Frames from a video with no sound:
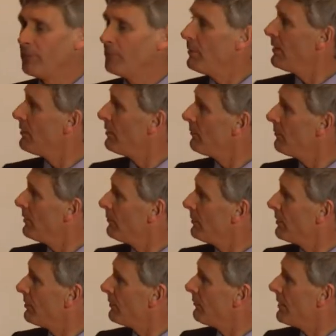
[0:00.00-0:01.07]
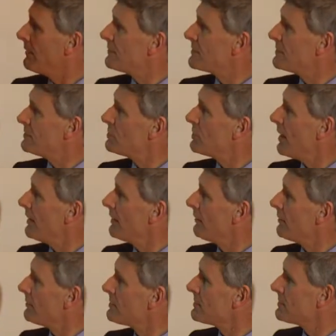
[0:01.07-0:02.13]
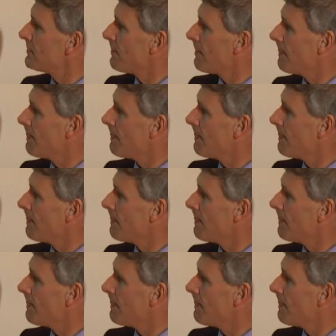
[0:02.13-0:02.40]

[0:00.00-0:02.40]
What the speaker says: with the reefs in Chagos.